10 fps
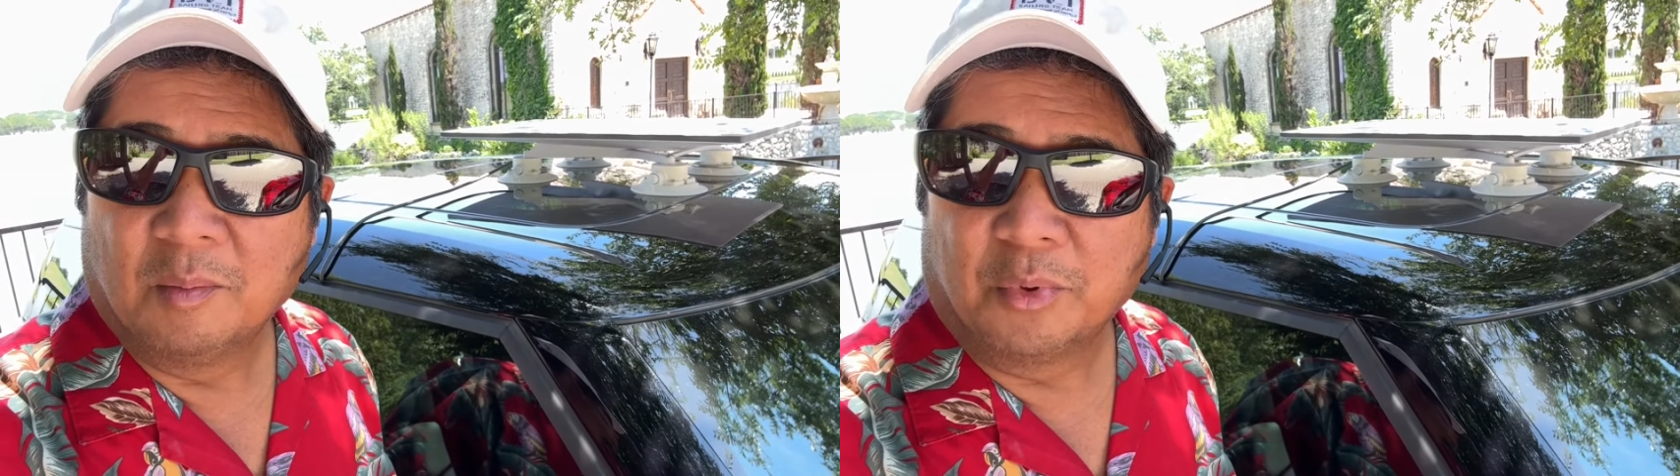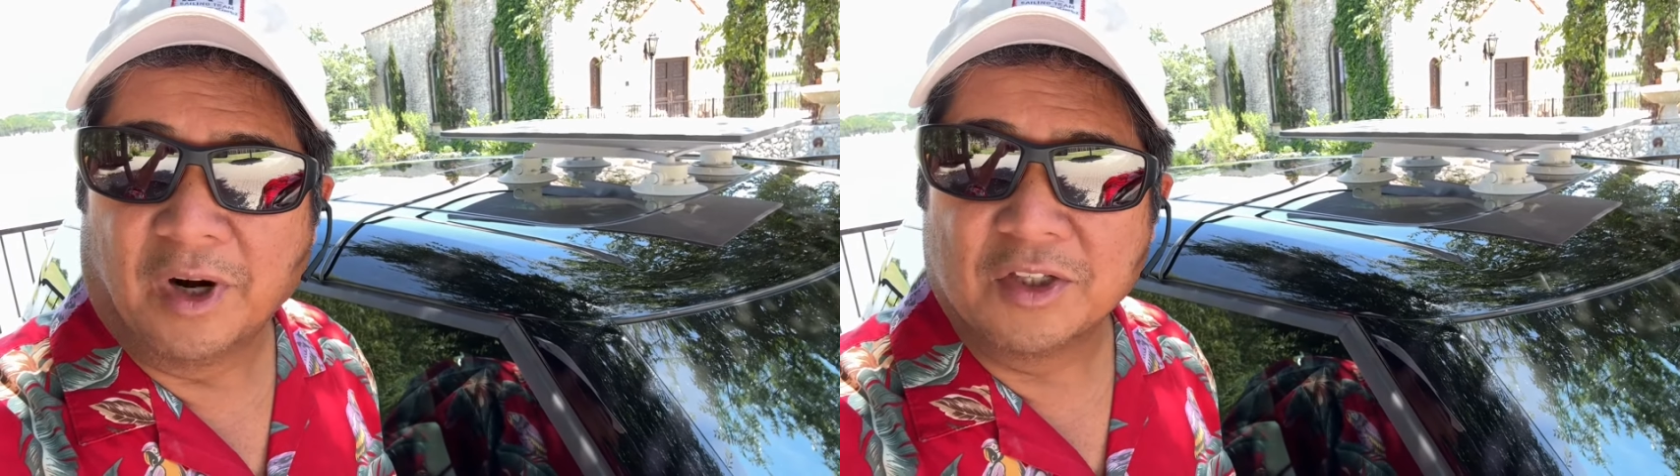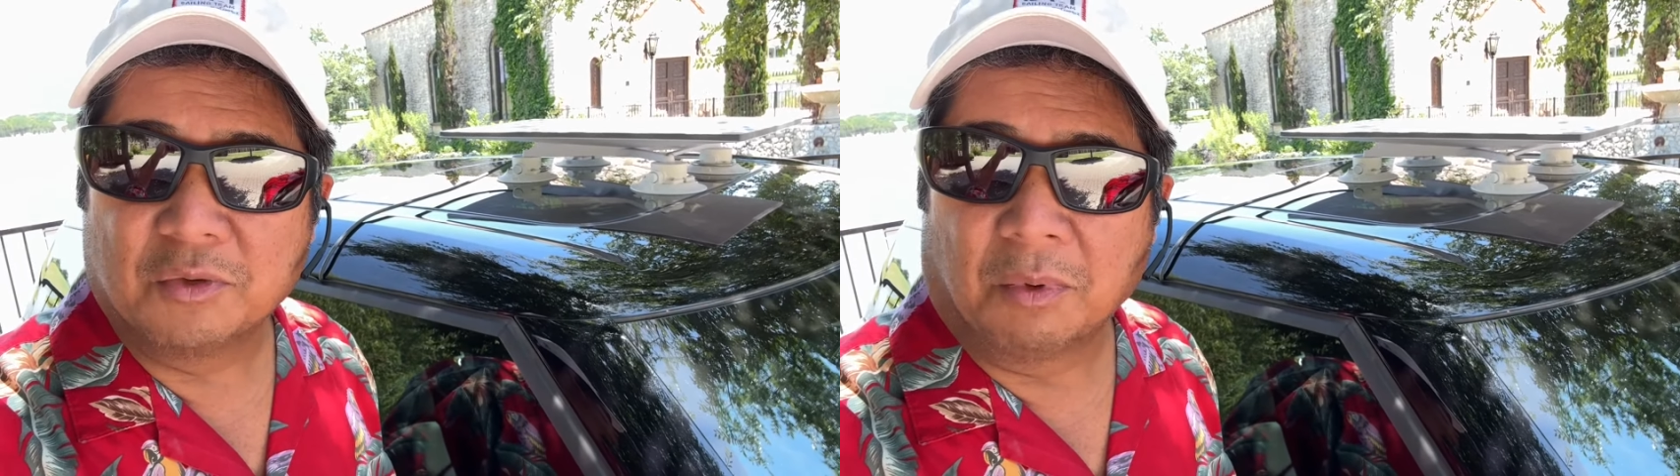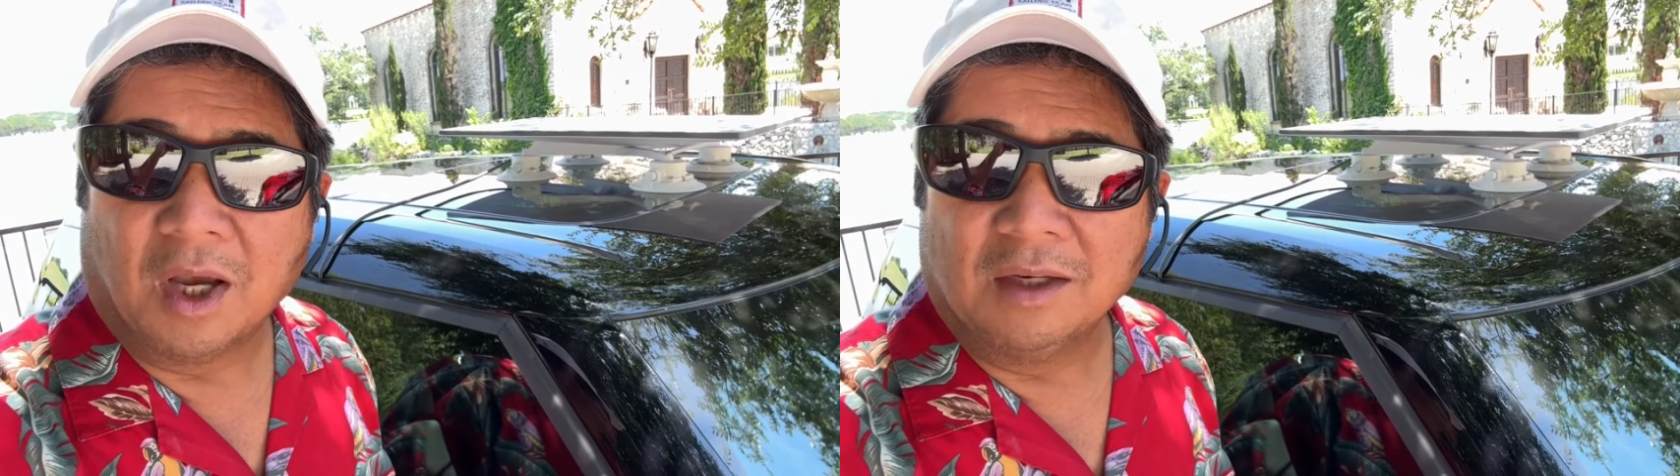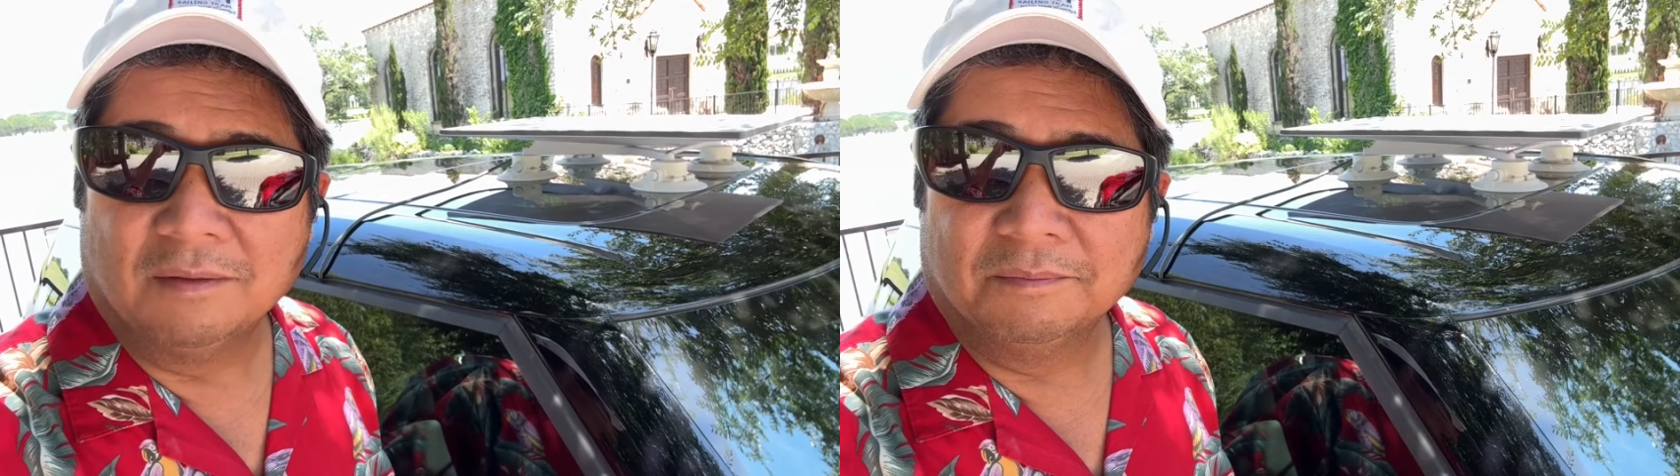pressed
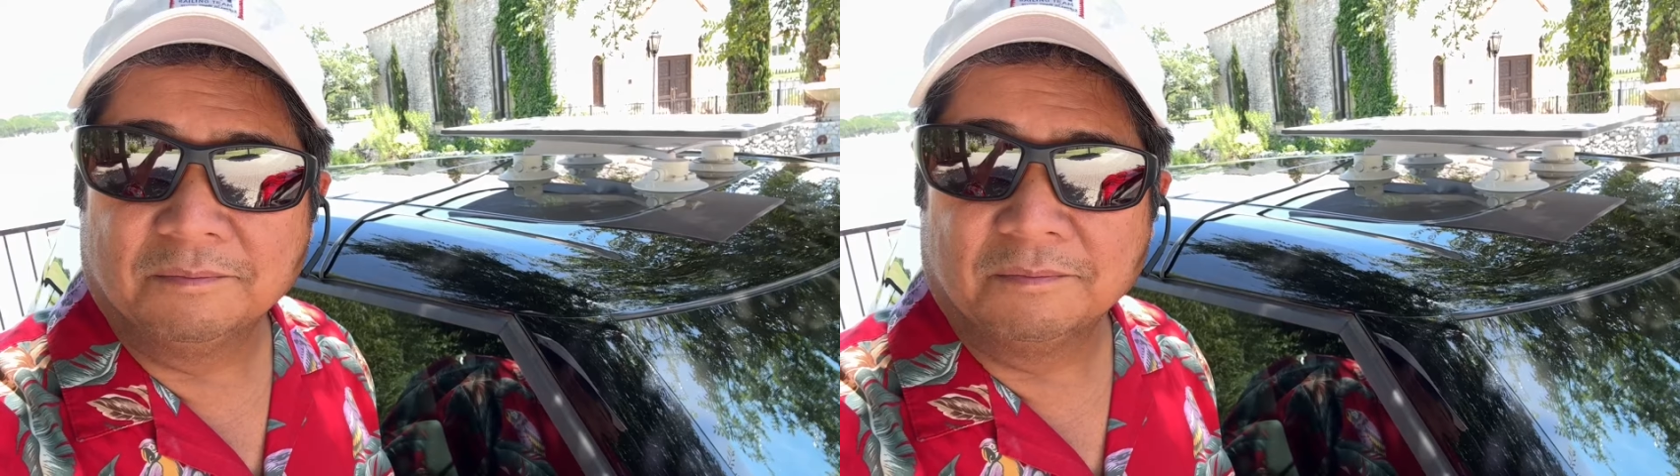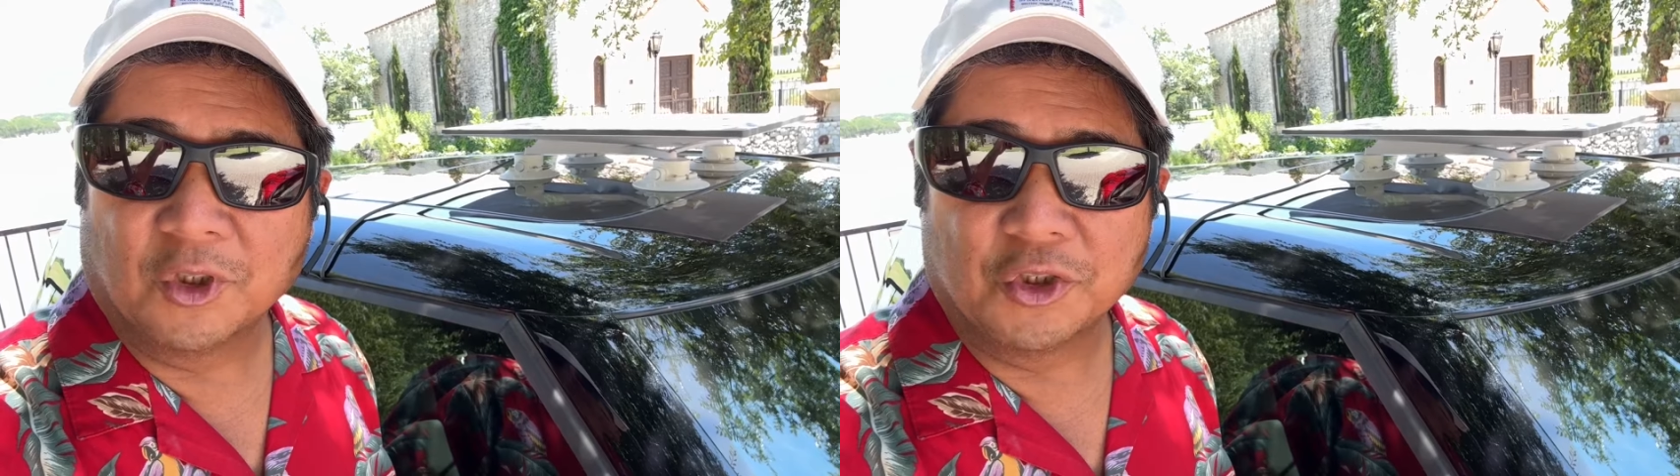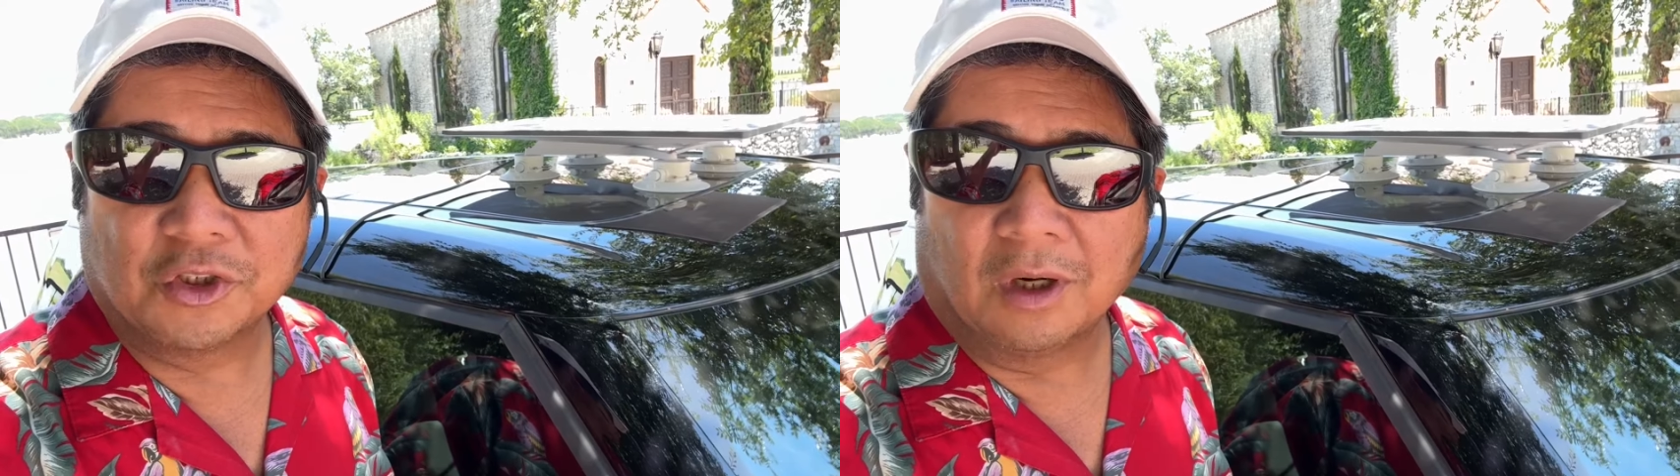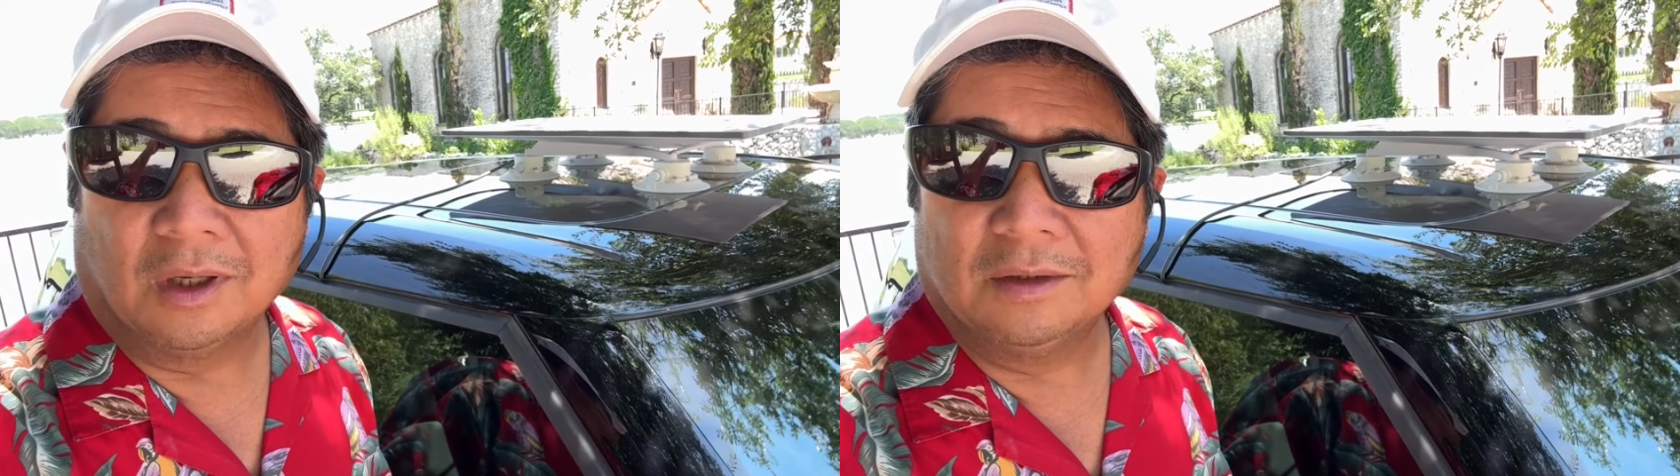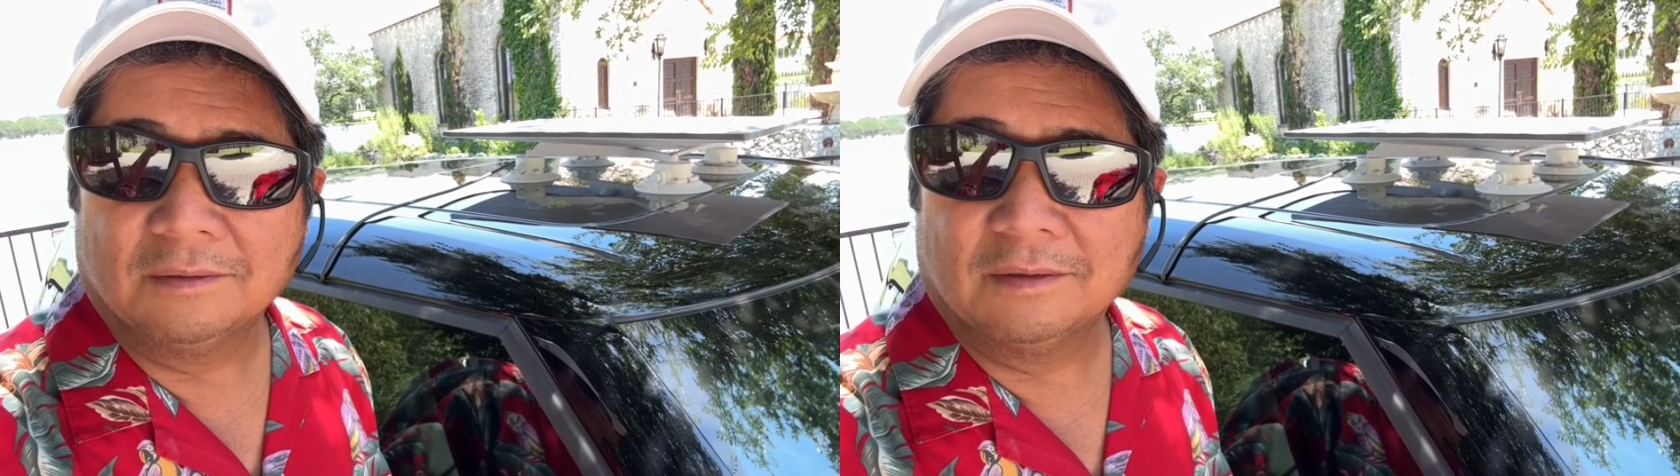run or start,